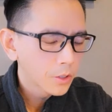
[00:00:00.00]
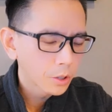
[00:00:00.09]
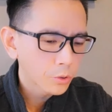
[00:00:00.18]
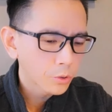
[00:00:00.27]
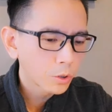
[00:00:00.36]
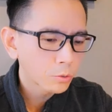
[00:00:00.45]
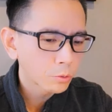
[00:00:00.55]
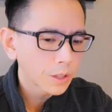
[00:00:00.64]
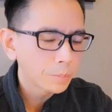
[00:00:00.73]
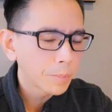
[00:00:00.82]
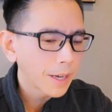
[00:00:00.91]
So
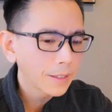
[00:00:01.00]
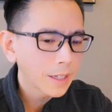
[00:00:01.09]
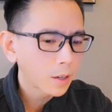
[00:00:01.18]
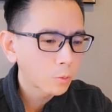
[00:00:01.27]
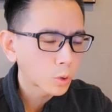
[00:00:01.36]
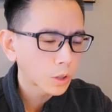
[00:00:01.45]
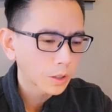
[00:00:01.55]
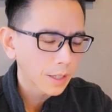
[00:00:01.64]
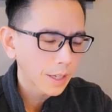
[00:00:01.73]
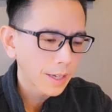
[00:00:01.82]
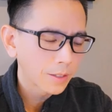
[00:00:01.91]
surgery may not
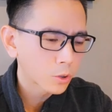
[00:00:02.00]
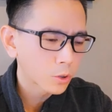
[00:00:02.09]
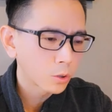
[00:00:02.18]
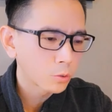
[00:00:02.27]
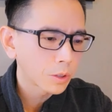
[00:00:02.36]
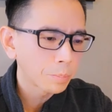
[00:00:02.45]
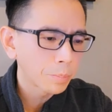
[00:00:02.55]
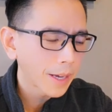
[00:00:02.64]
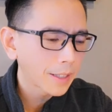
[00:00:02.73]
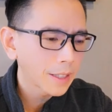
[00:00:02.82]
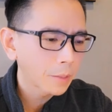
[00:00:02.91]
work and surgery
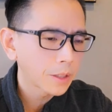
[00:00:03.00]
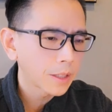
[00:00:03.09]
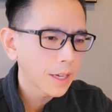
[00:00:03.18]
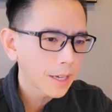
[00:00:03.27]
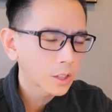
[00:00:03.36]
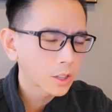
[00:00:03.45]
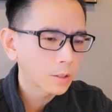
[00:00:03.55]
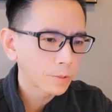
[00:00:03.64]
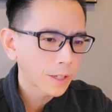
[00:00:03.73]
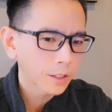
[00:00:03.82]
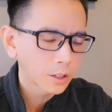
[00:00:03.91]
may not be as
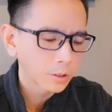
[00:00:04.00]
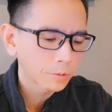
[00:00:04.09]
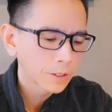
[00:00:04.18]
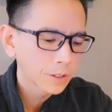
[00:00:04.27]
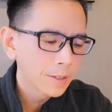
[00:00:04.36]
effective.